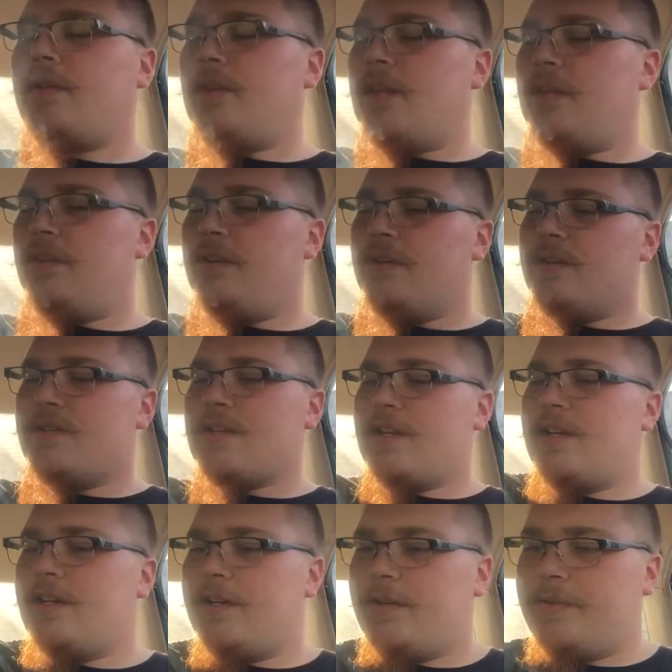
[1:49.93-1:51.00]
Then there's
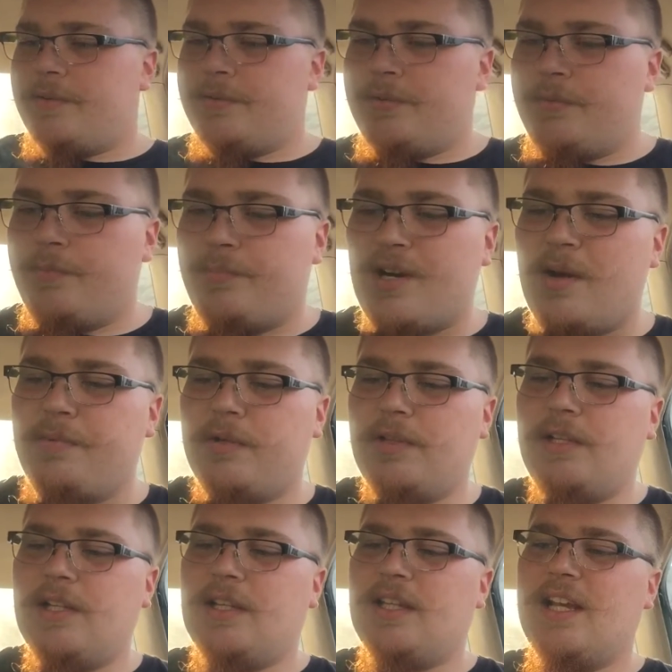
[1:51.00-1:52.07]

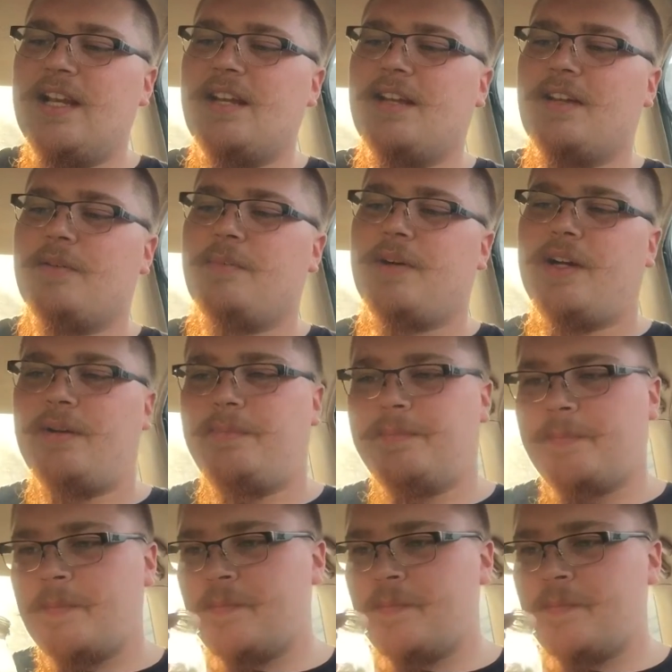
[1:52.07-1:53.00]
properly lighting a pipe,